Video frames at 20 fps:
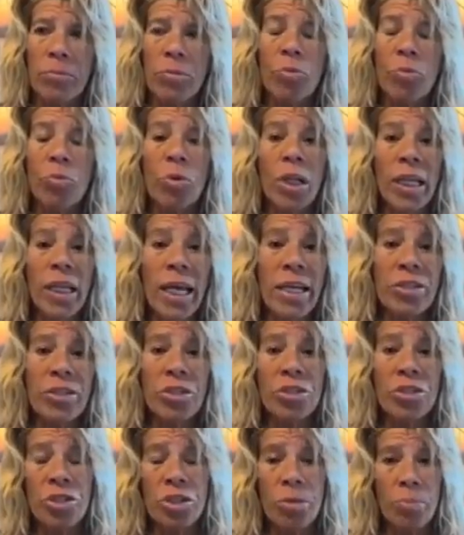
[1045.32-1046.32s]

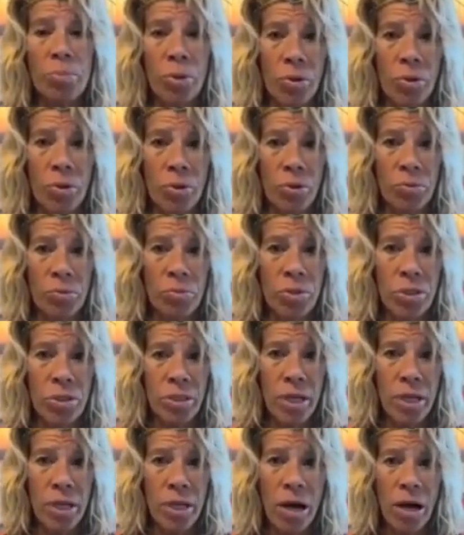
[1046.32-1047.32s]
relationship with our own
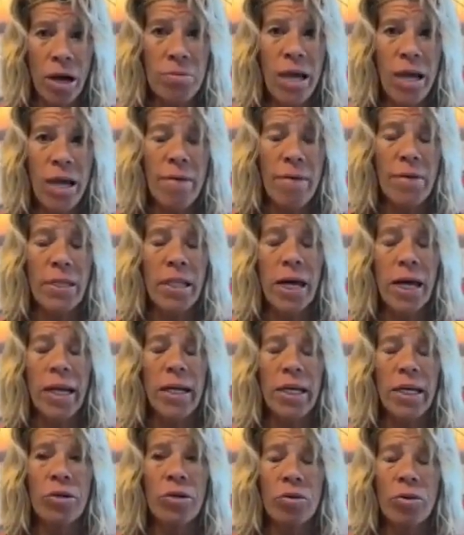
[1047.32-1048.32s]
selves, having that
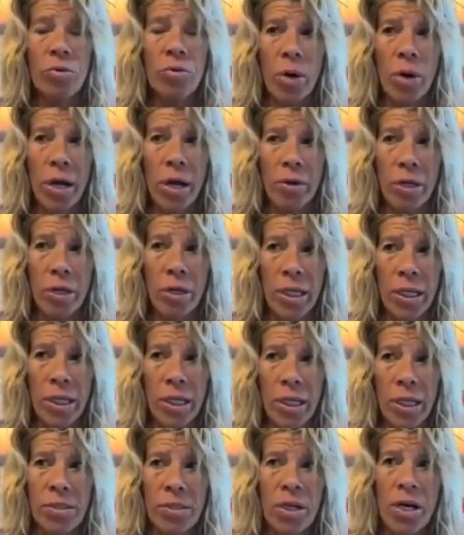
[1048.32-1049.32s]
inner
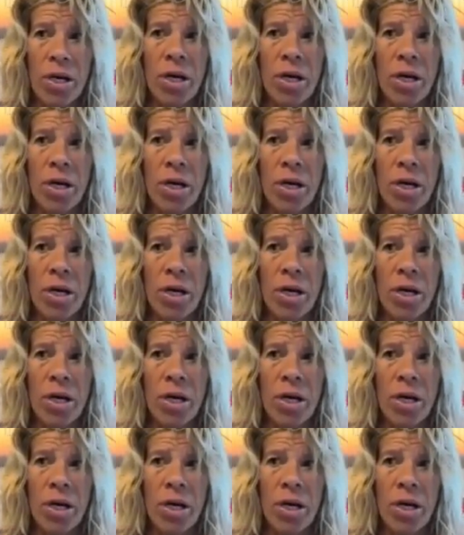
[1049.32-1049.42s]
awareness,